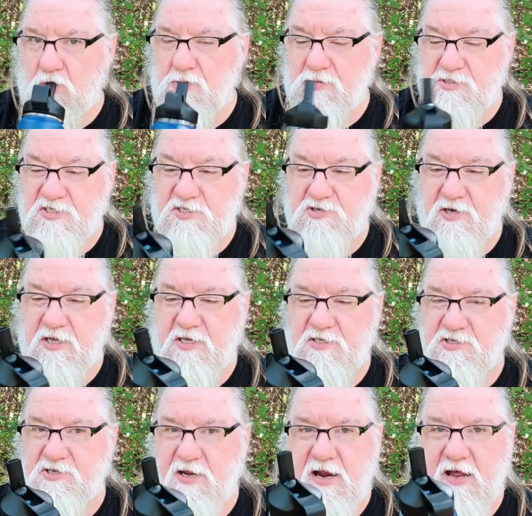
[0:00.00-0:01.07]
just drink it
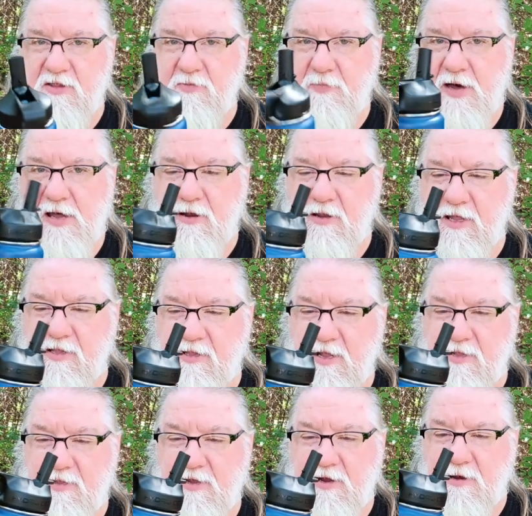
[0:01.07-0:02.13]
straight out of the bottle like
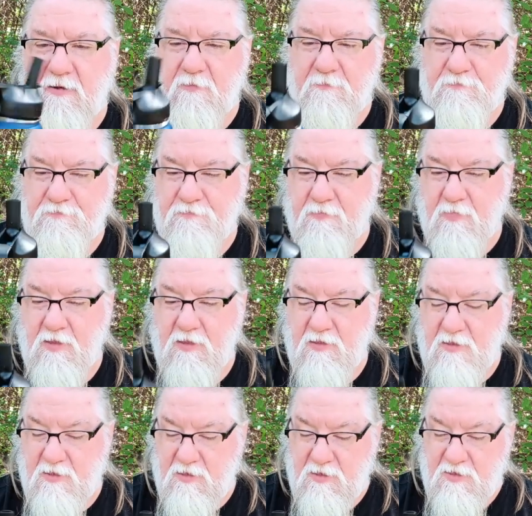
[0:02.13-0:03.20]
that there.
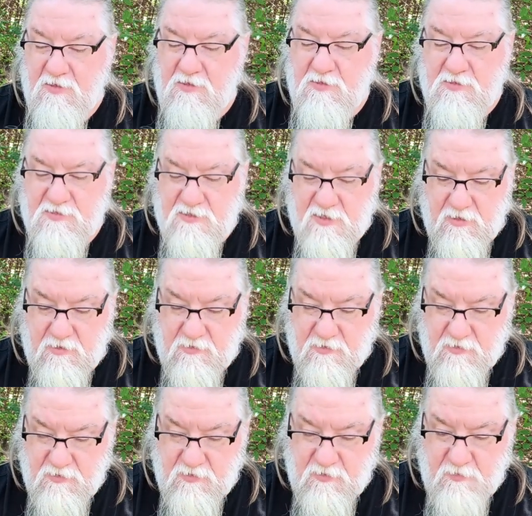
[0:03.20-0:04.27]
So,
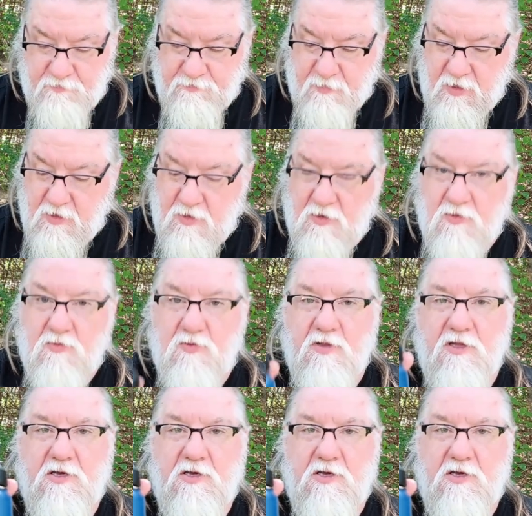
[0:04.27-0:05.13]
really